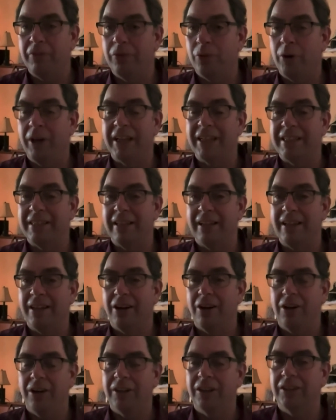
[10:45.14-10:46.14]
avoid City
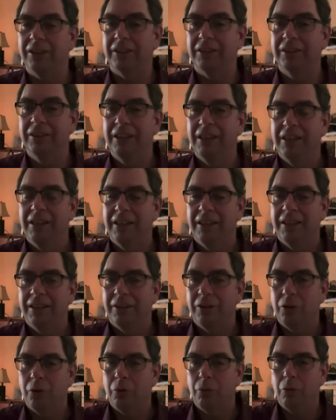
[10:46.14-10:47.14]
Hall
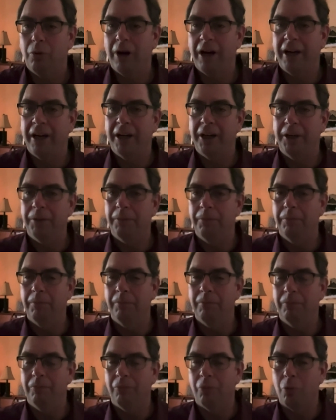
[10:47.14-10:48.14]

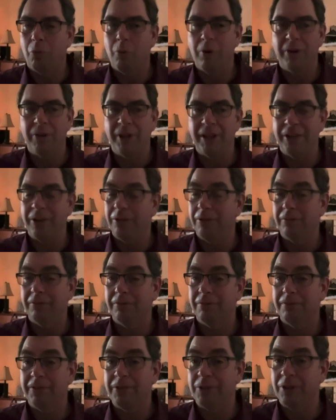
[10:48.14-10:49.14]
when they don't
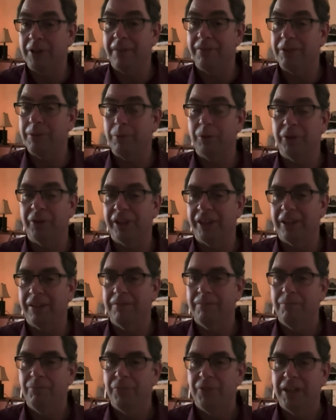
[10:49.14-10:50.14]
feel comfortable there.
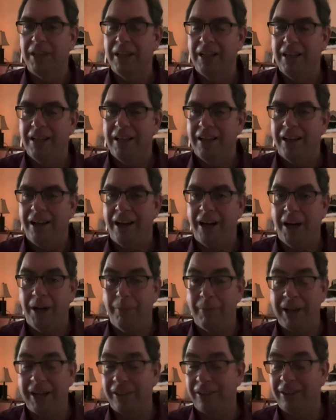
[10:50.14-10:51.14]

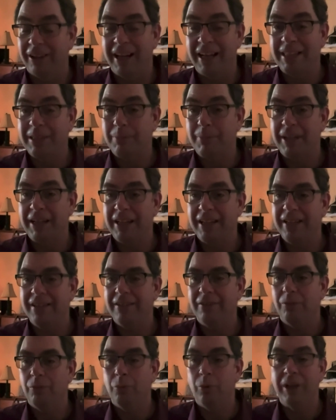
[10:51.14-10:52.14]
At our last meeting,
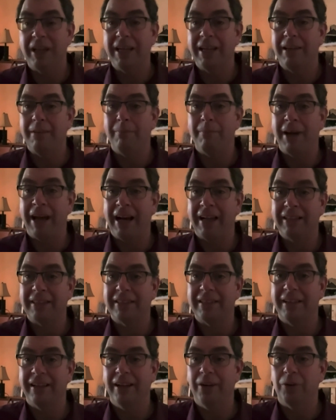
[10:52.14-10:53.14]
we
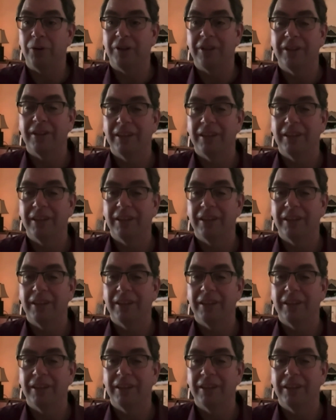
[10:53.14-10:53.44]
maxed it out.